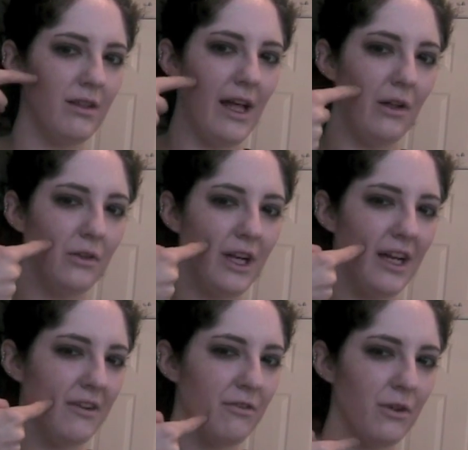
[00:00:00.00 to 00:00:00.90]
L
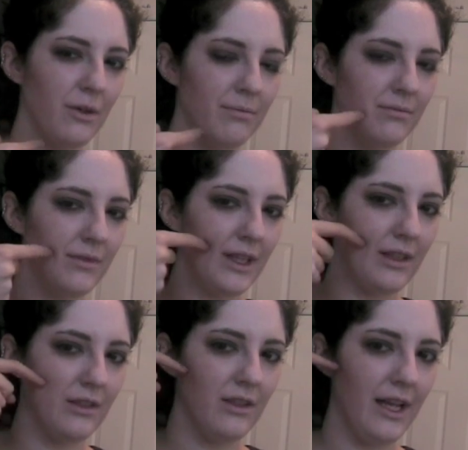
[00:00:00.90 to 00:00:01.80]
kind of form,
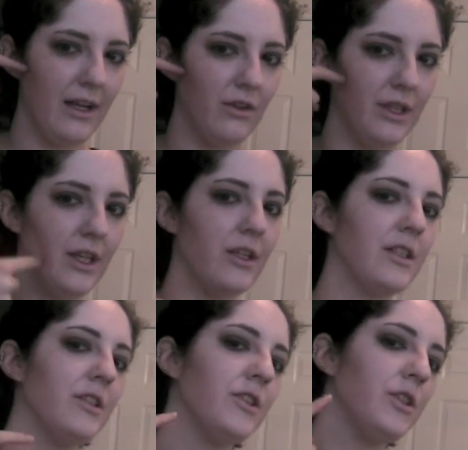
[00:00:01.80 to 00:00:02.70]
like a little angle here,
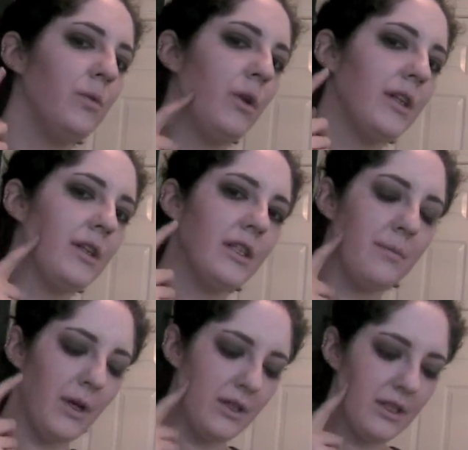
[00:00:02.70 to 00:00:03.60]
because you want this
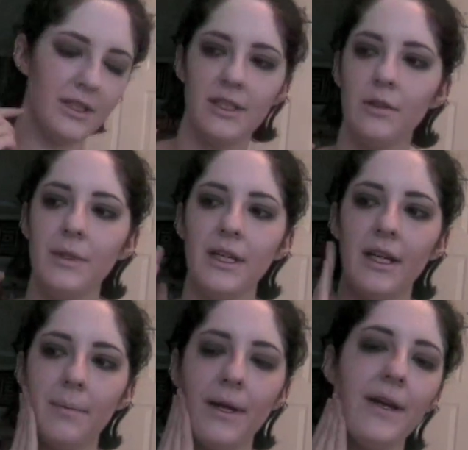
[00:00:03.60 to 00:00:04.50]
part to still be
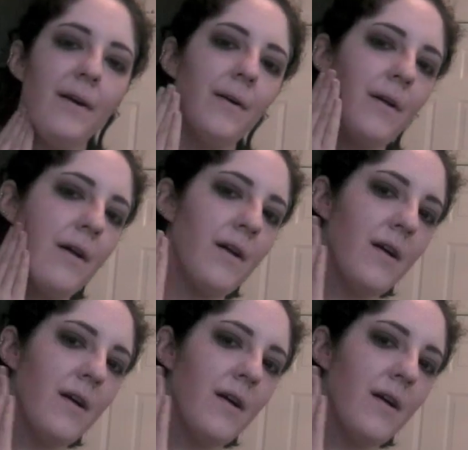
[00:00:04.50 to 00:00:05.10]
kind of pale,